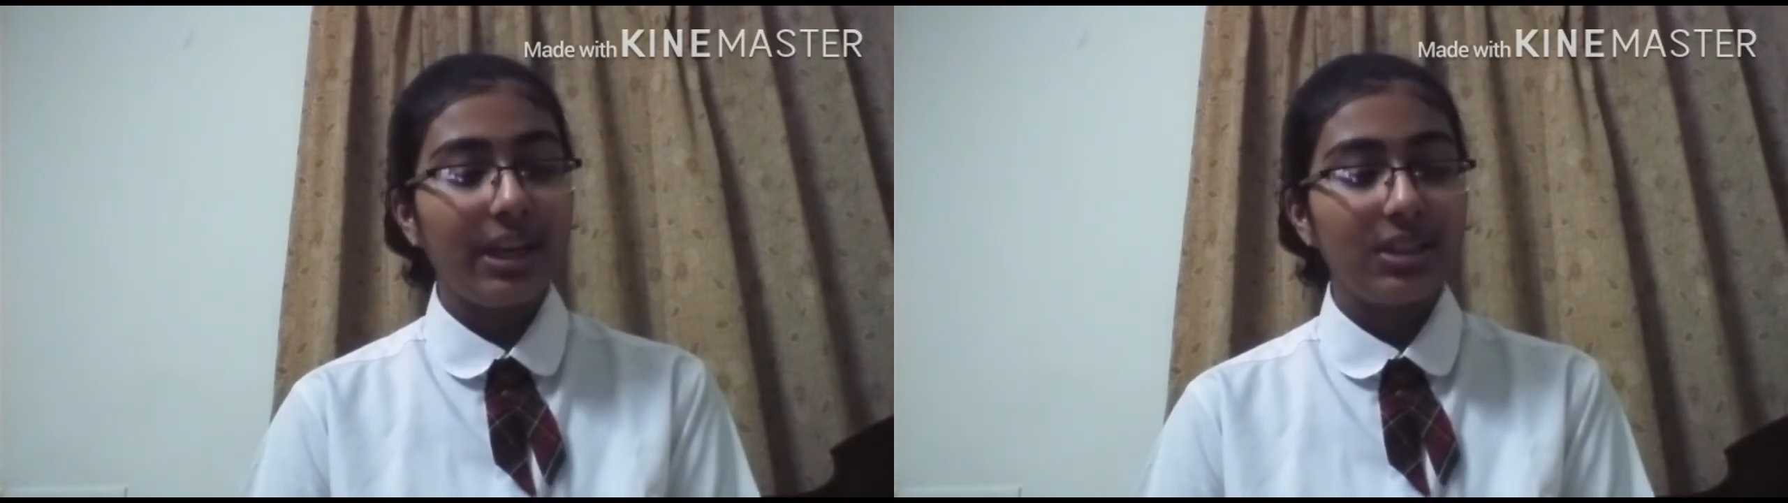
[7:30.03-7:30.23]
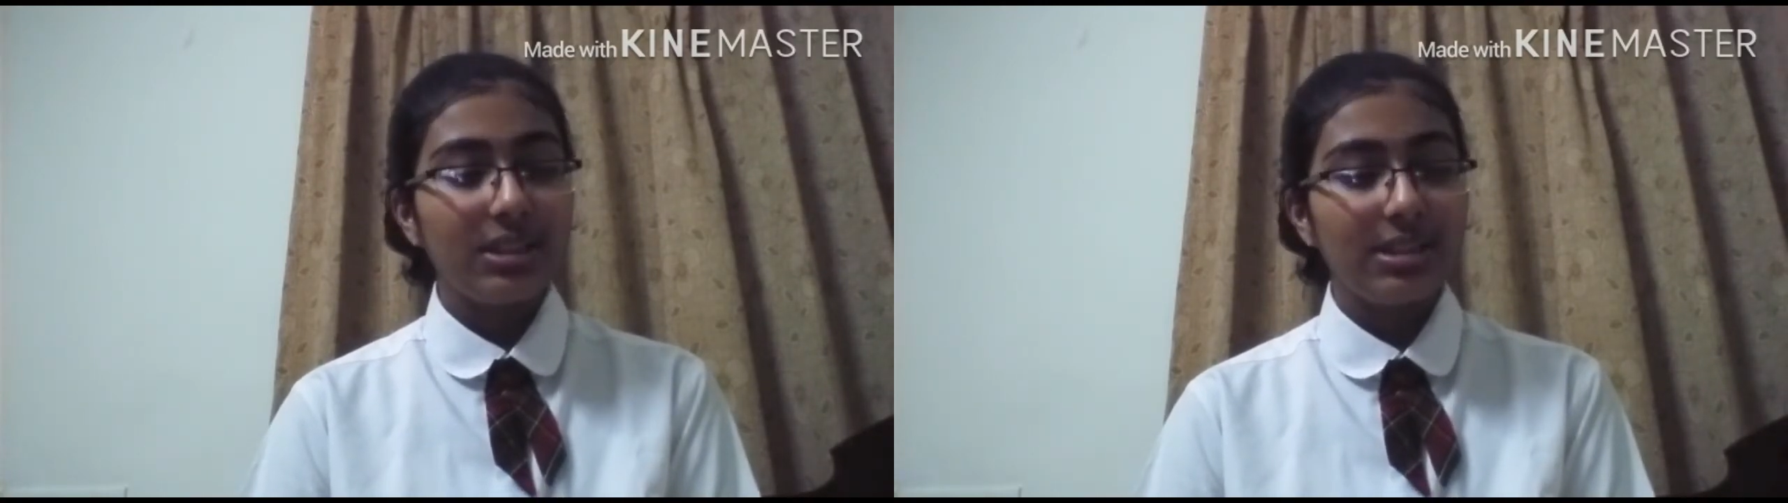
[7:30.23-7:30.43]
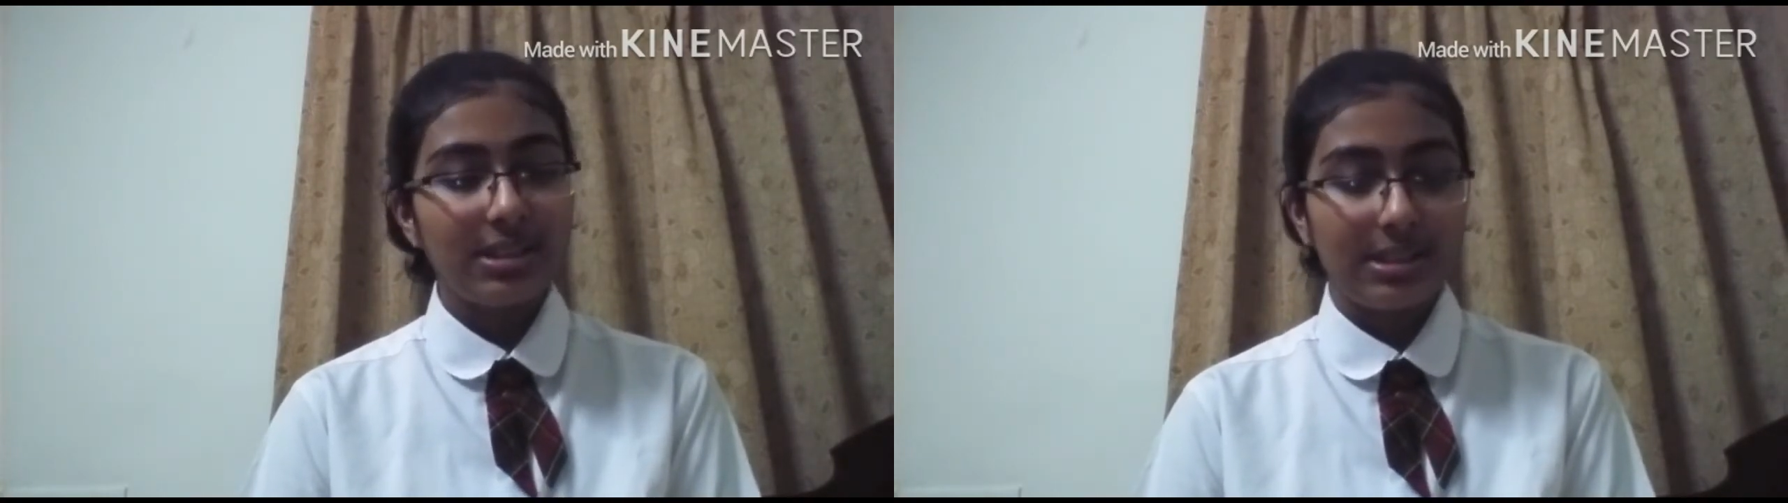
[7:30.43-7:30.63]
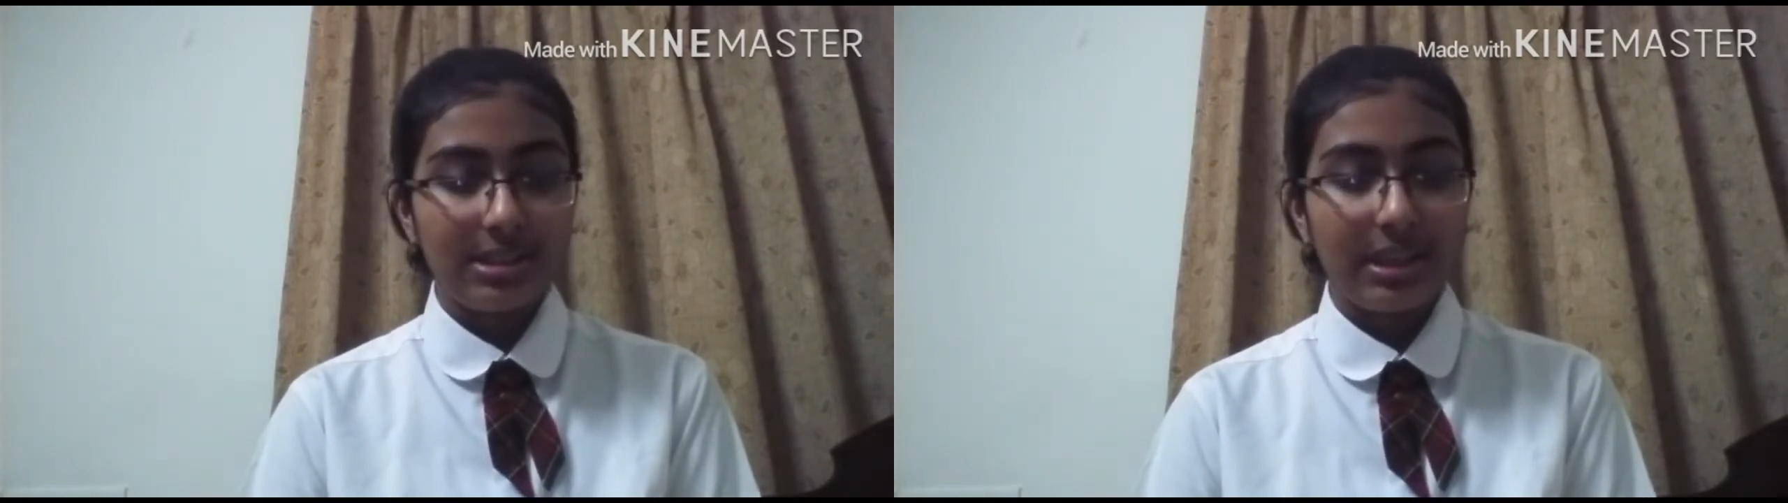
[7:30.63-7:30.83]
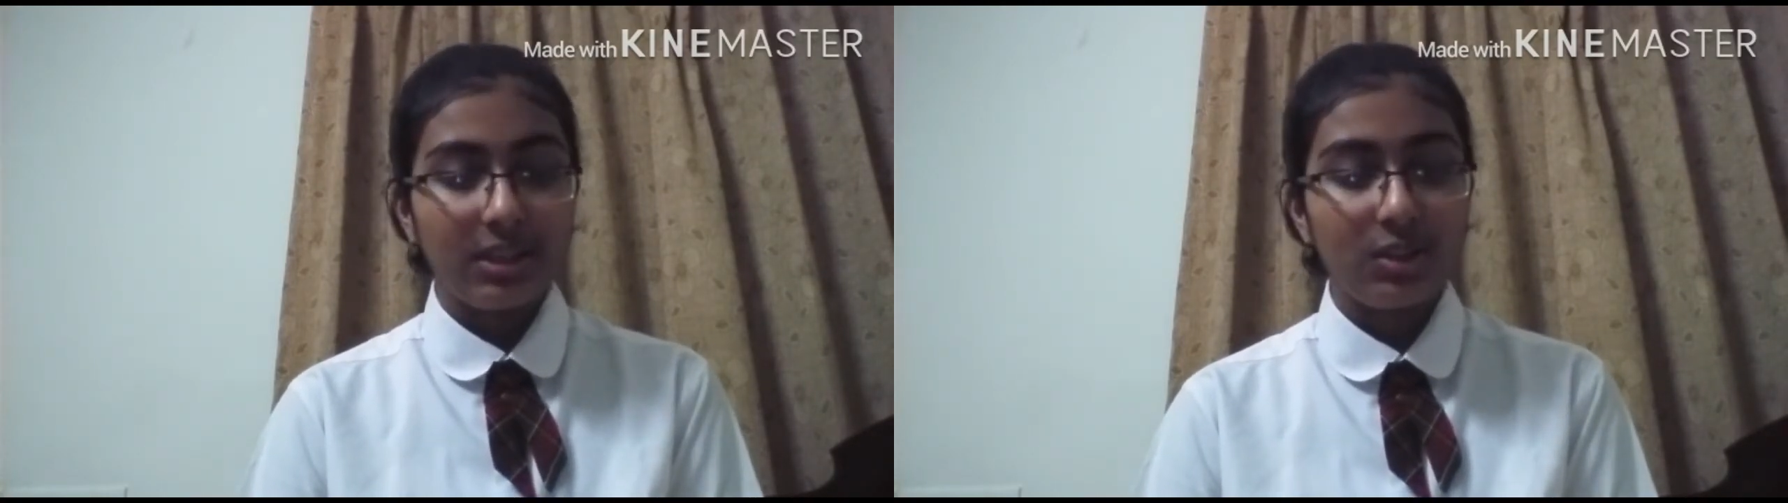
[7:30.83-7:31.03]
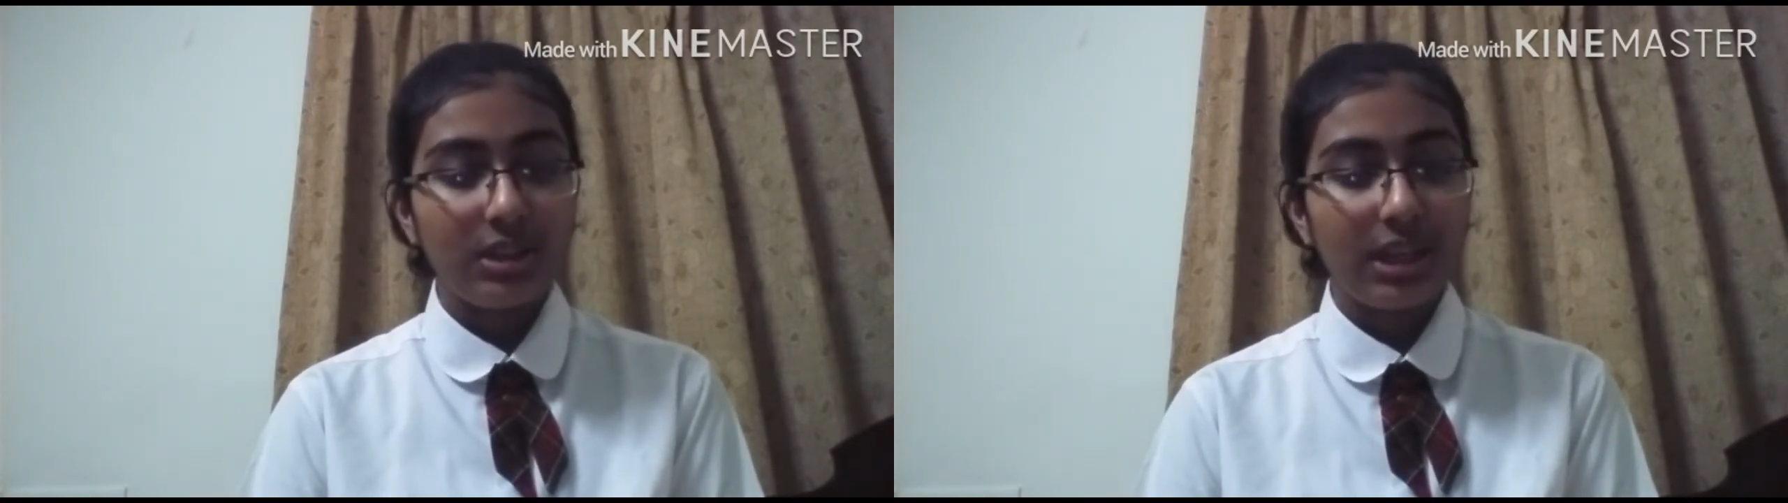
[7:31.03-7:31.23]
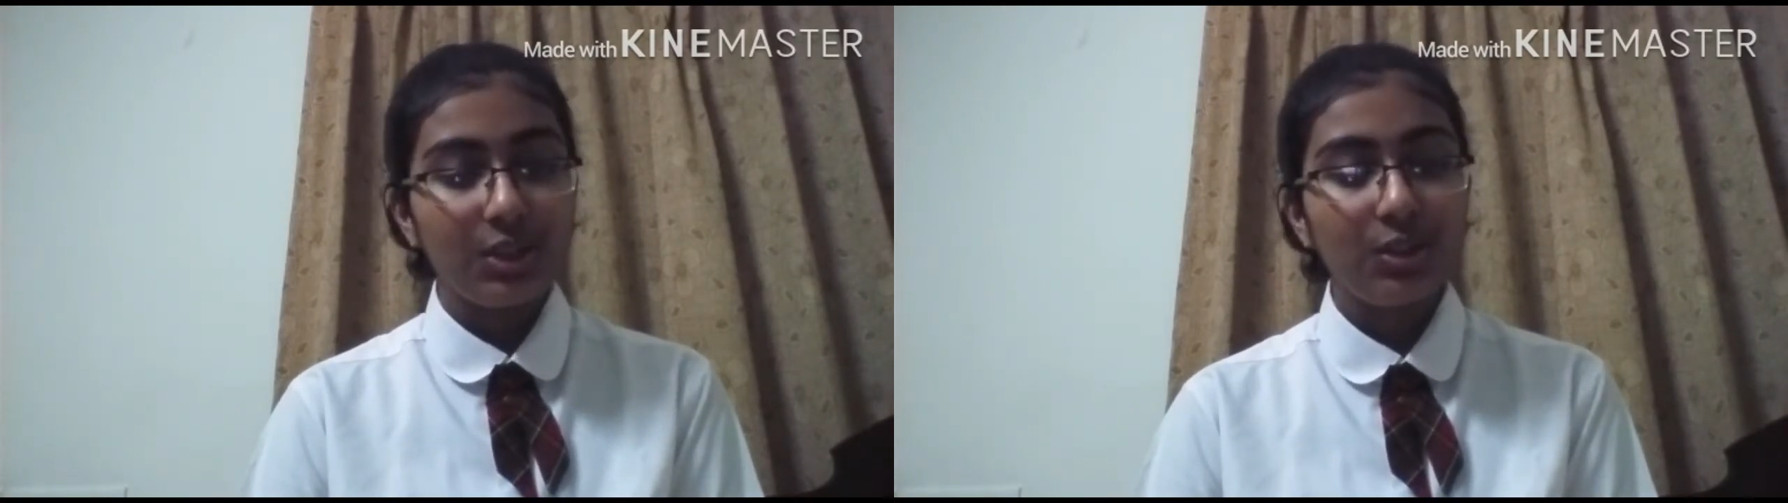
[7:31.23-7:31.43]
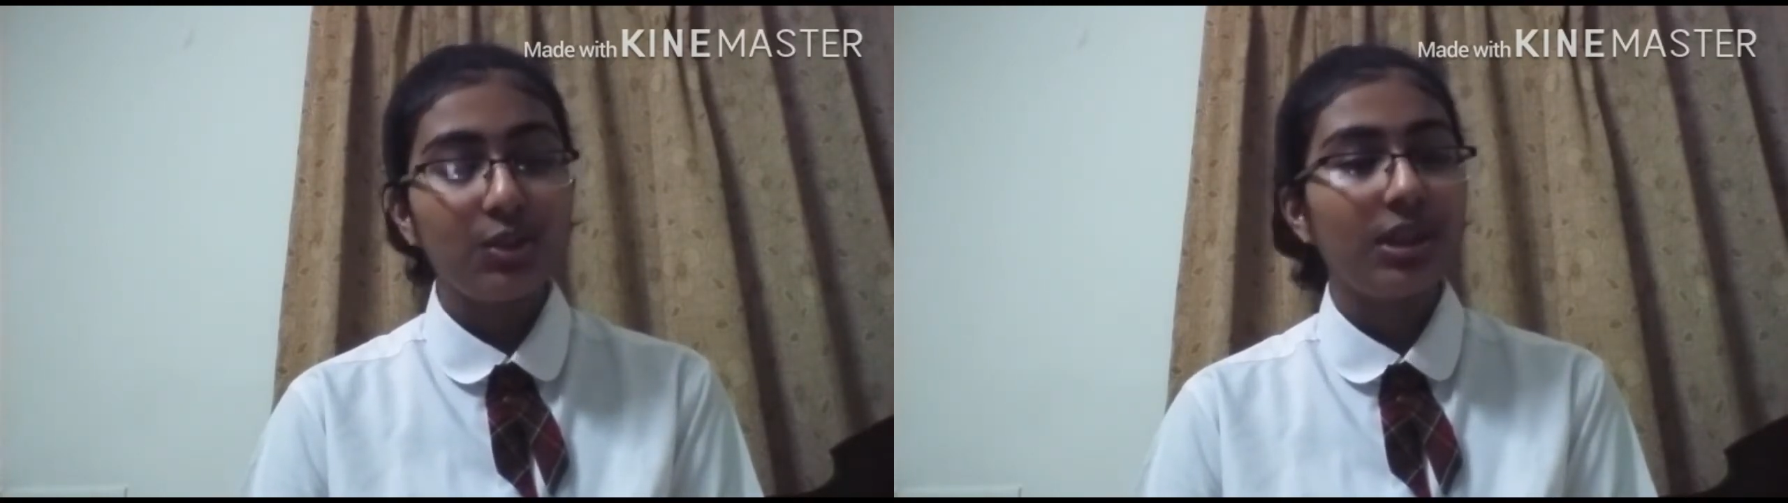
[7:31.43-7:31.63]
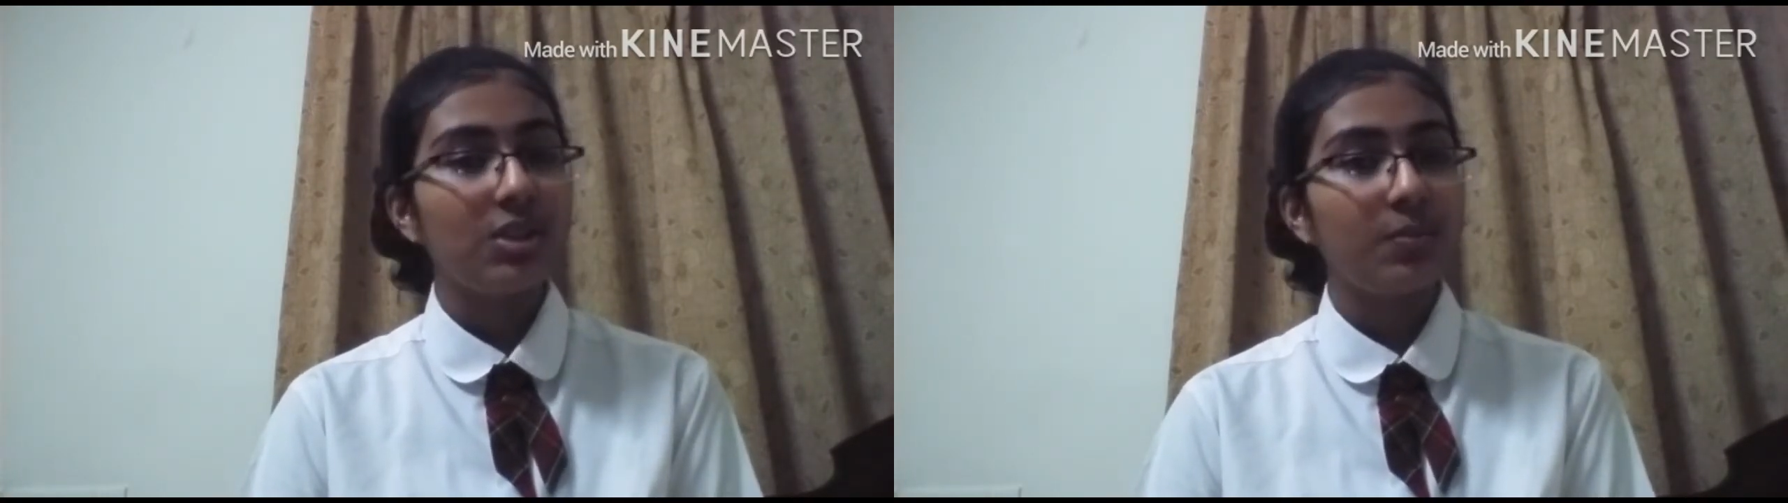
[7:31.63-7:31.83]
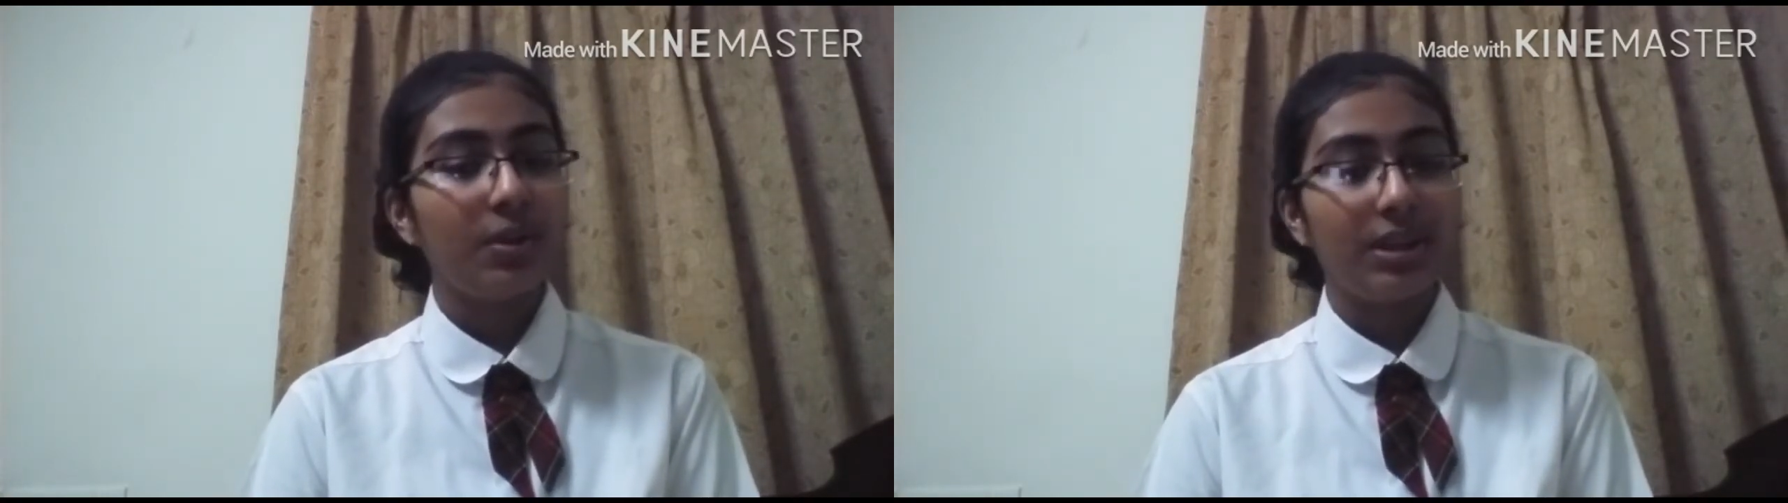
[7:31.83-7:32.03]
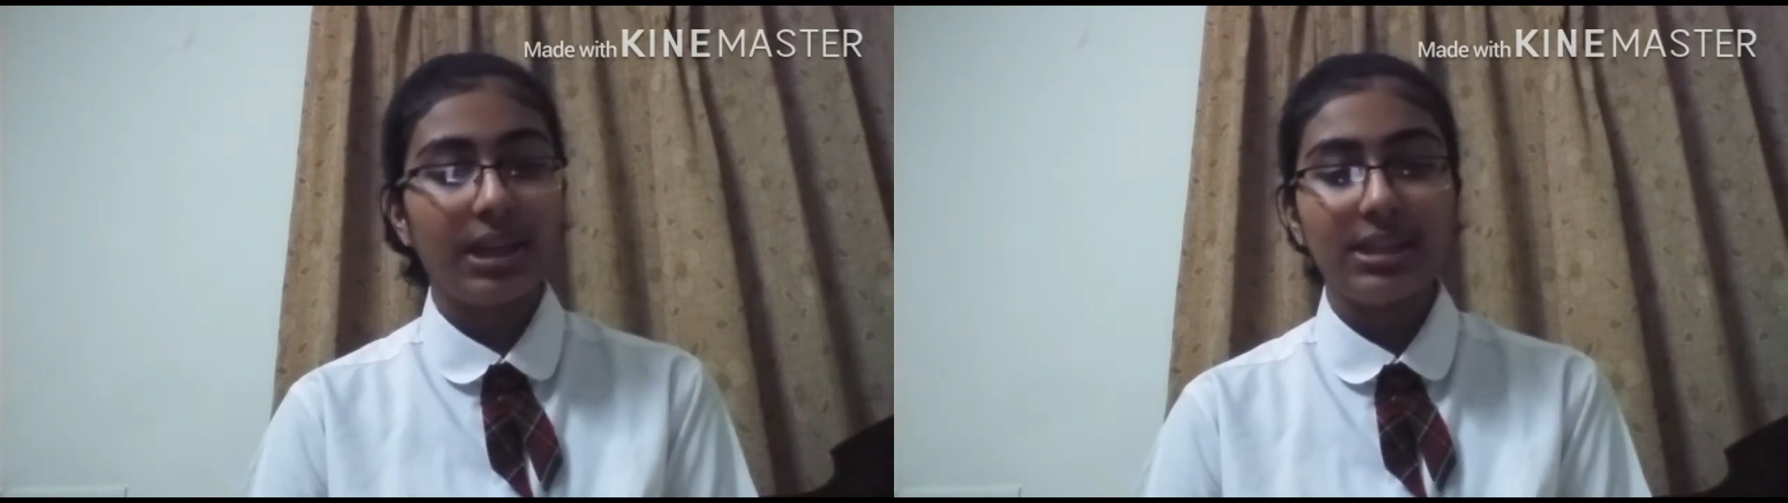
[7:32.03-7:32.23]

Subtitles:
agencies say international transport